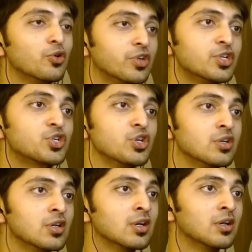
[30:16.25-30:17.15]

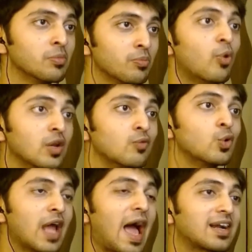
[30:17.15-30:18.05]
traditional
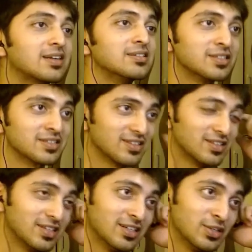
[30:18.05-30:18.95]
Bollywood actor
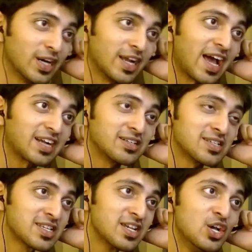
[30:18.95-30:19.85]
or
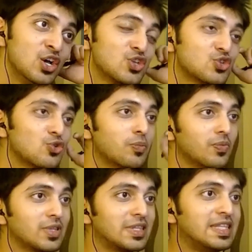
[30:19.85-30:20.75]
actress.
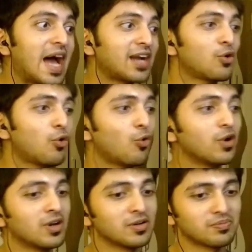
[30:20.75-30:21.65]
So that
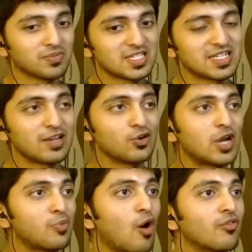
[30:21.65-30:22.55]
whole
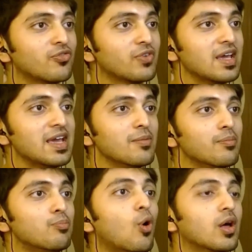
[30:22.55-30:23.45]
stereotype of
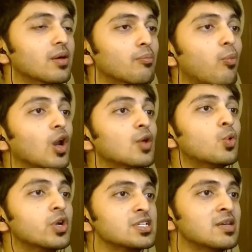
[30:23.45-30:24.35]

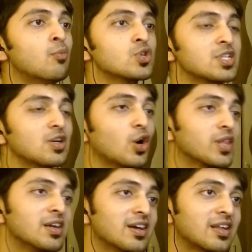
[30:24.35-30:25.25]
Bollywood is the most
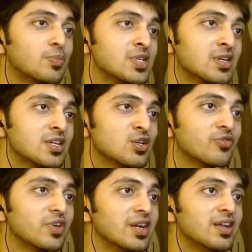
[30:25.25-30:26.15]
authentic representation
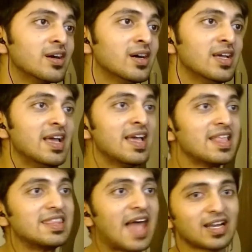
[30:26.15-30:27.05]
of India,
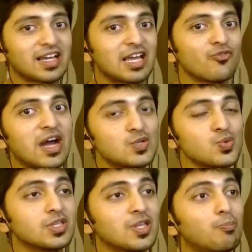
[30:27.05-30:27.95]
that again fights
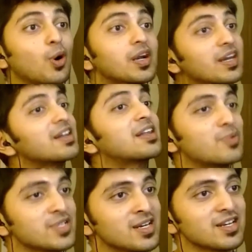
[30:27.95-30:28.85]
with the political
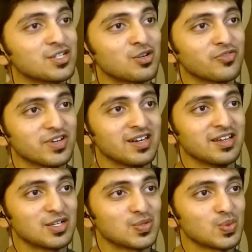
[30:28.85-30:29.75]
representation of
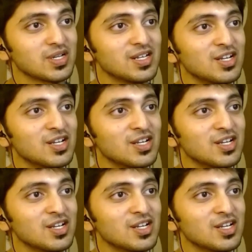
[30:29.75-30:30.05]
India as well.